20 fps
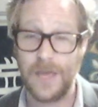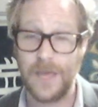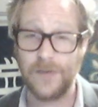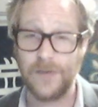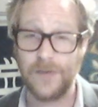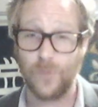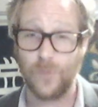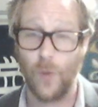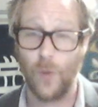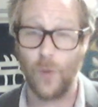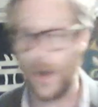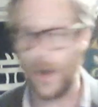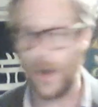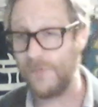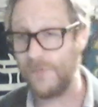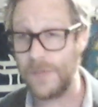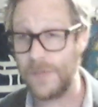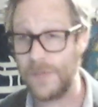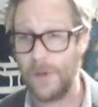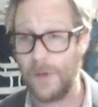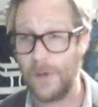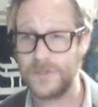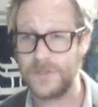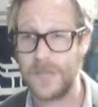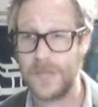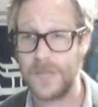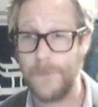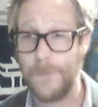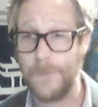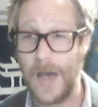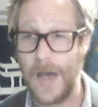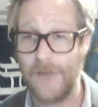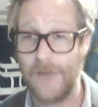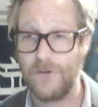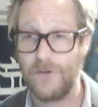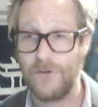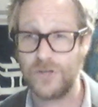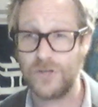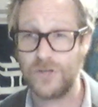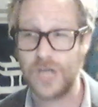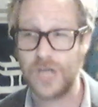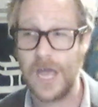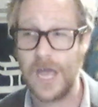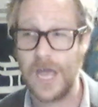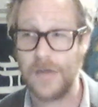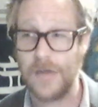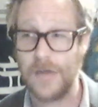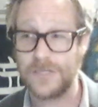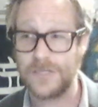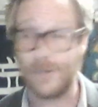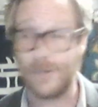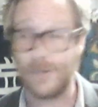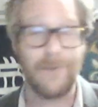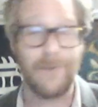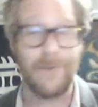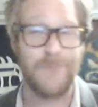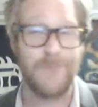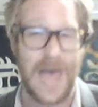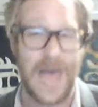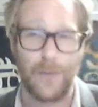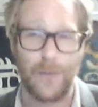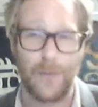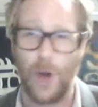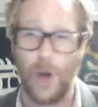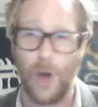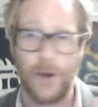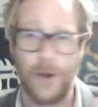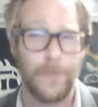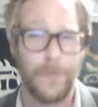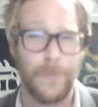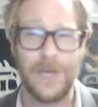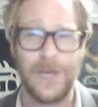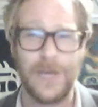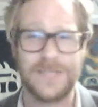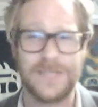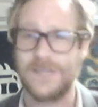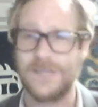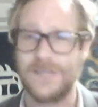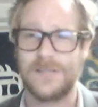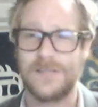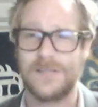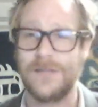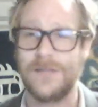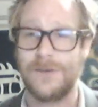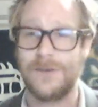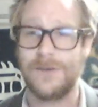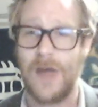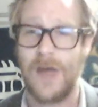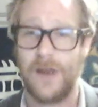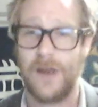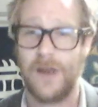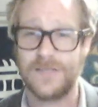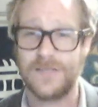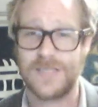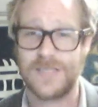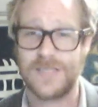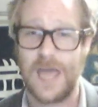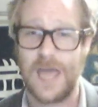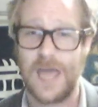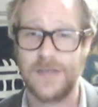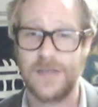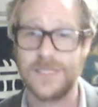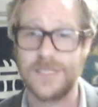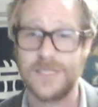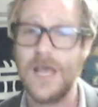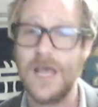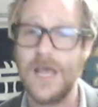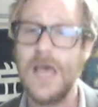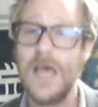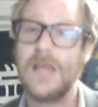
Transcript: is one of the most impoverished and sort of backwater places in the United States.